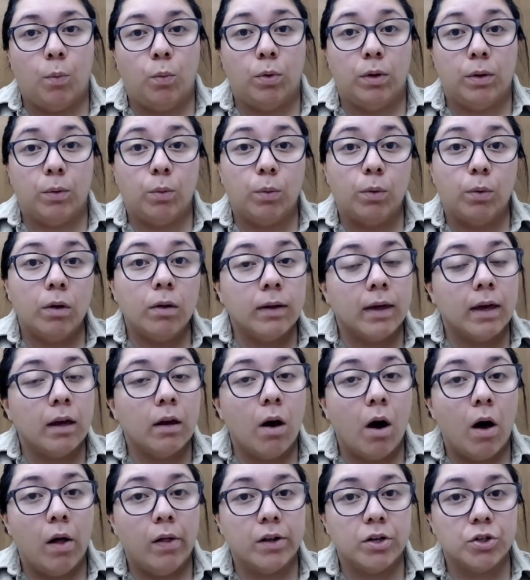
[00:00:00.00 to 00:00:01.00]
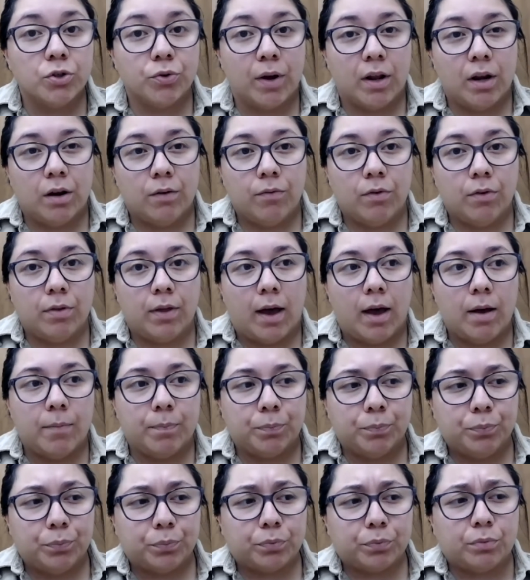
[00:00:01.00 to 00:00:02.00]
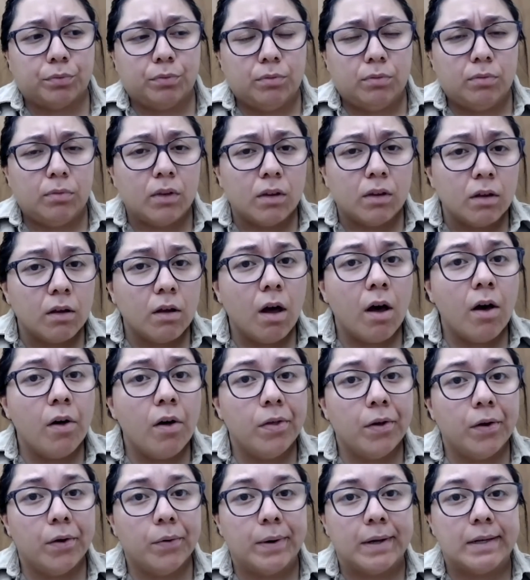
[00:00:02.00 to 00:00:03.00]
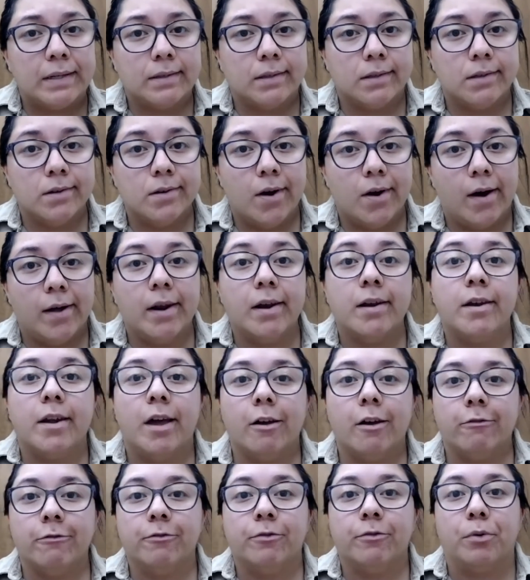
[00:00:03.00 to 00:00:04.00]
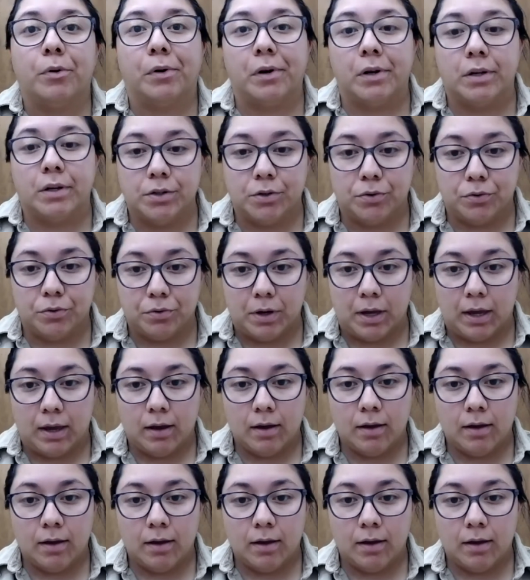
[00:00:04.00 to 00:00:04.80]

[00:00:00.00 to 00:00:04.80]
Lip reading: We will get college credit for that, although it's not enough for a degree,